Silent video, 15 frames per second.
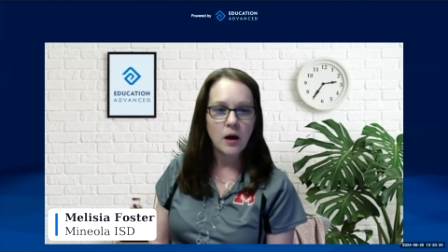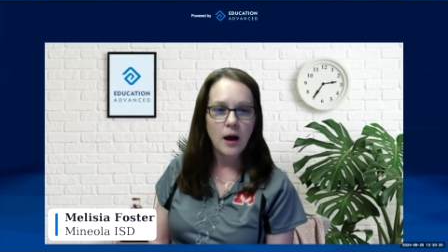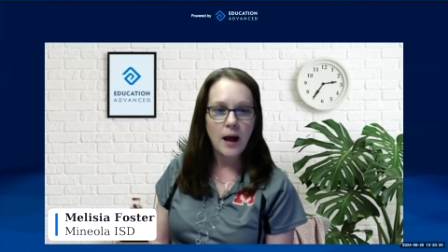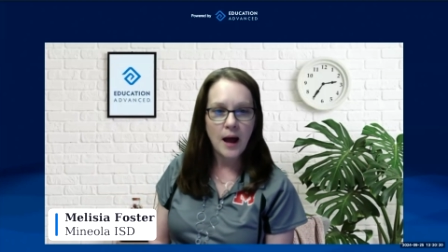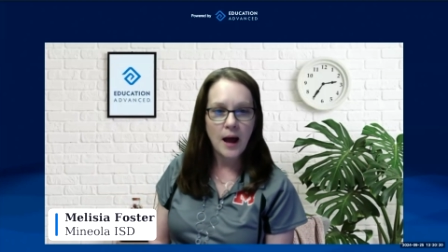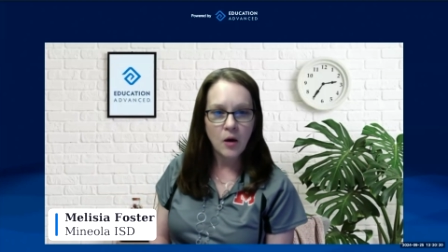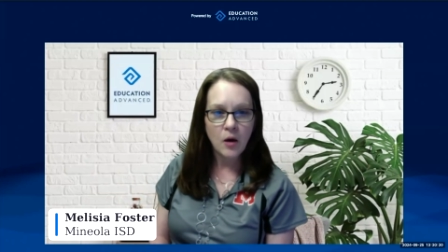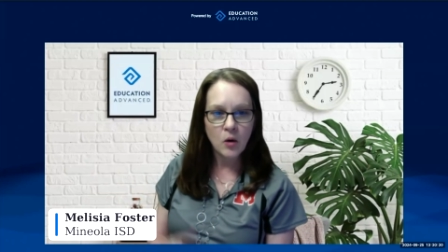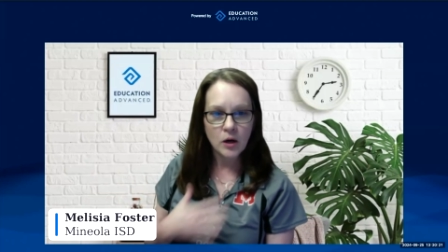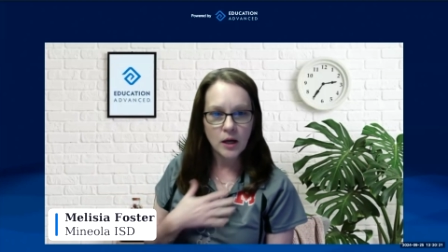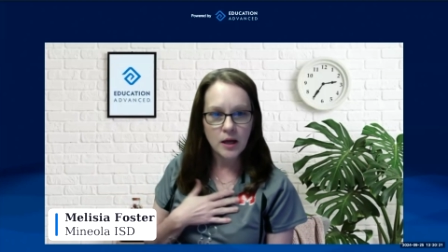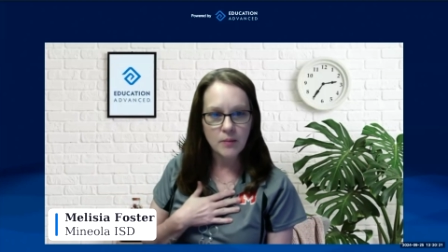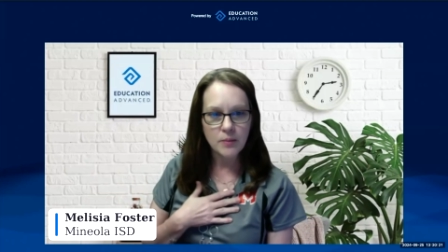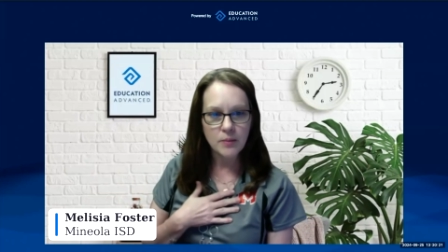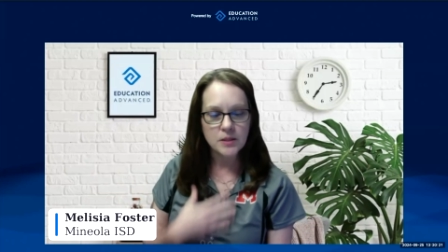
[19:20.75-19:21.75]
our
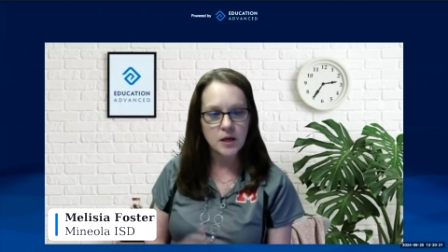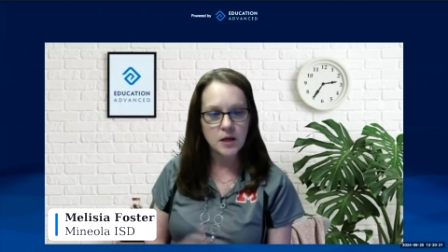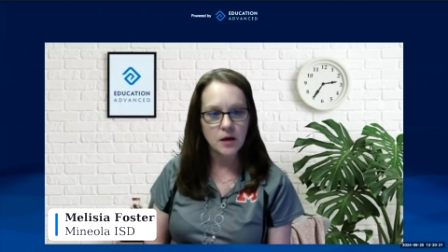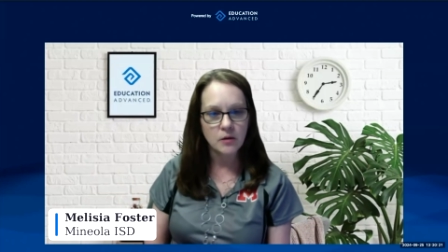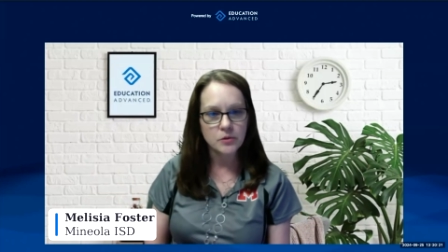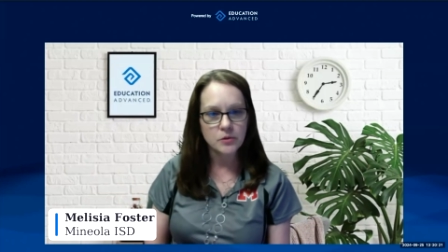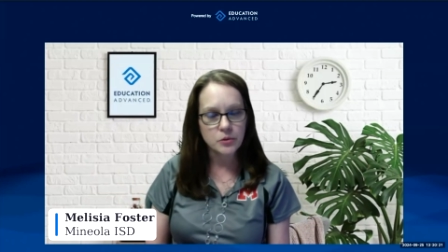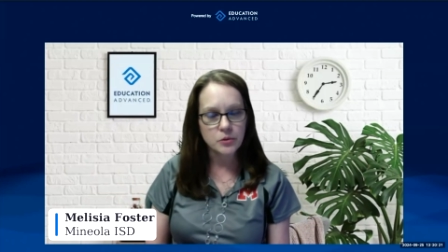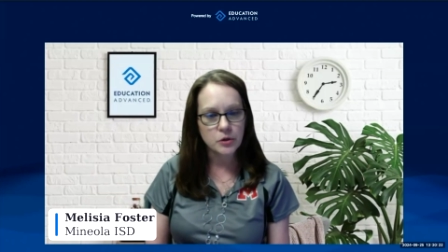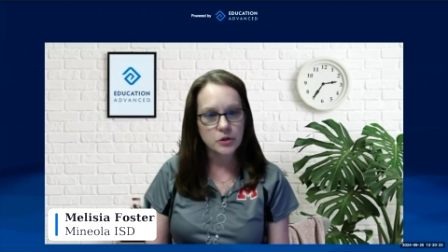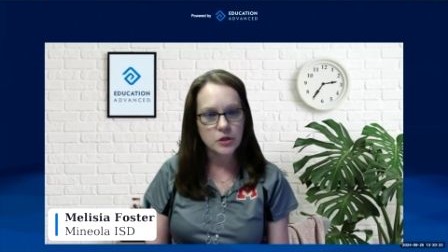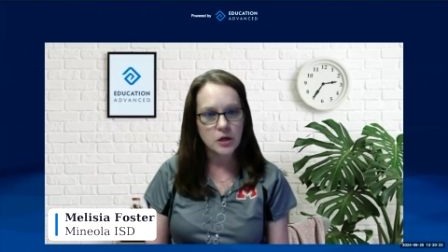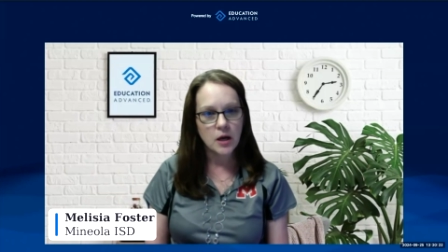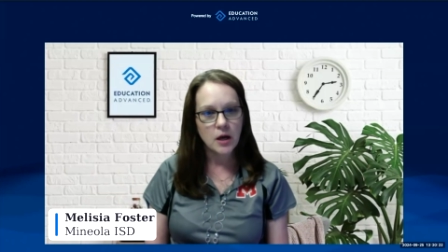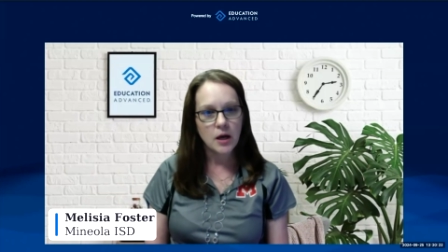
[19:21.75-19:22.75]
campus counselors
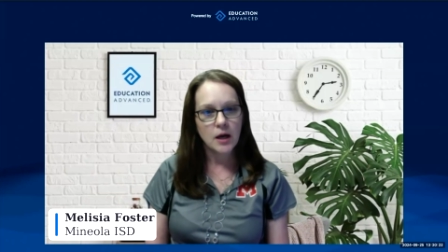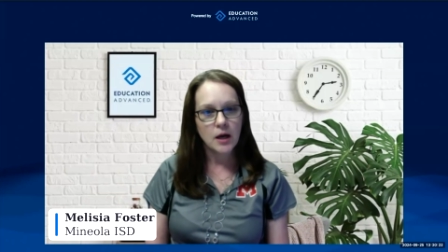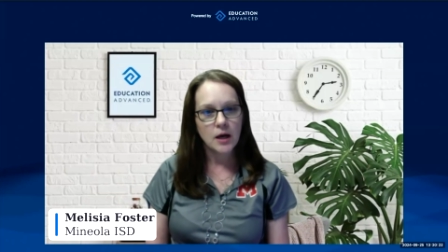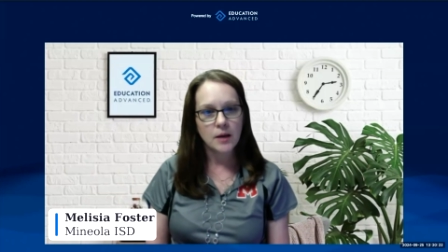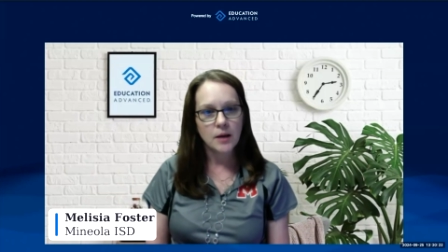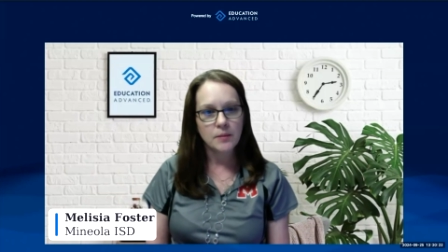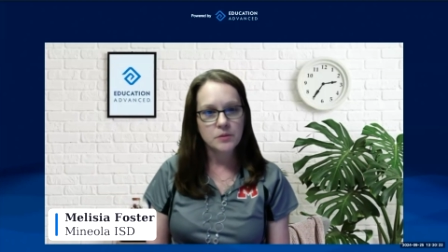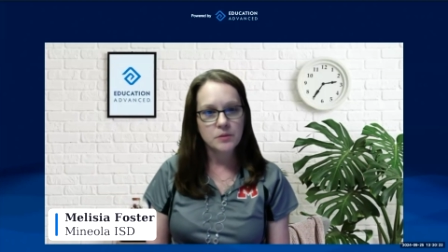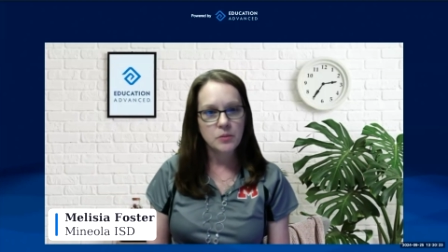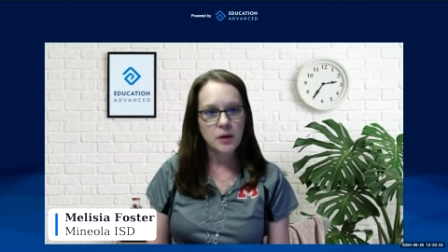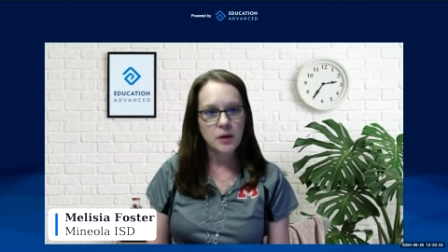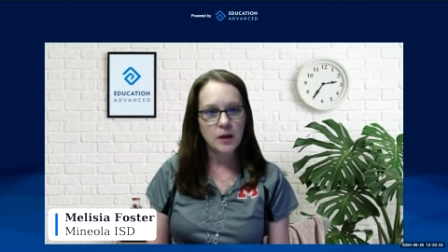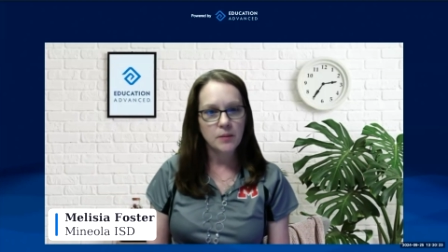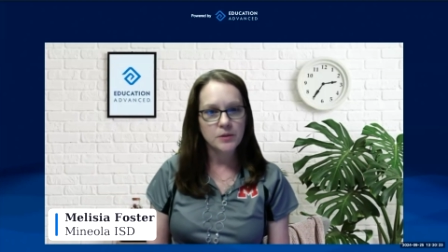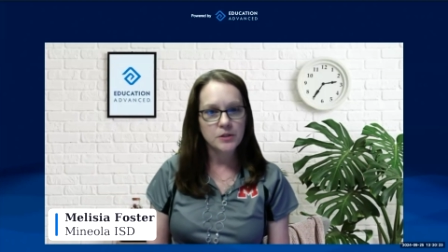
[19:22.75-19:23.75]
um, to be
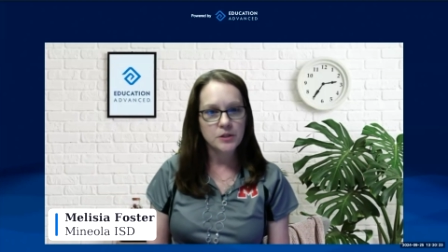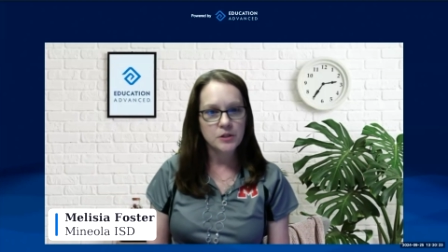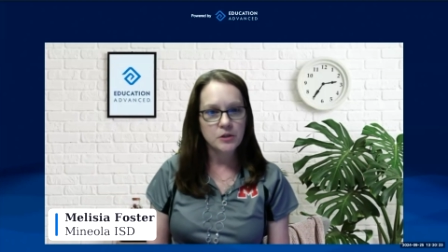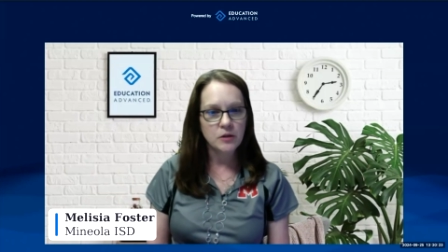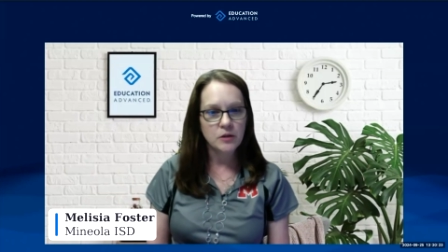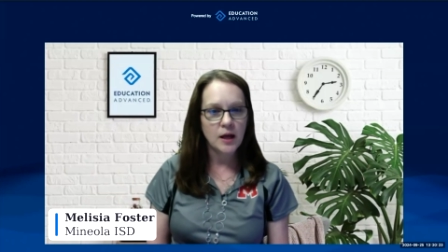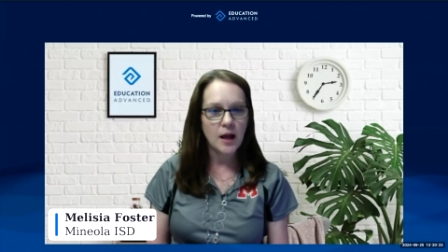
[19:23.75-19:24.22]
able to do that.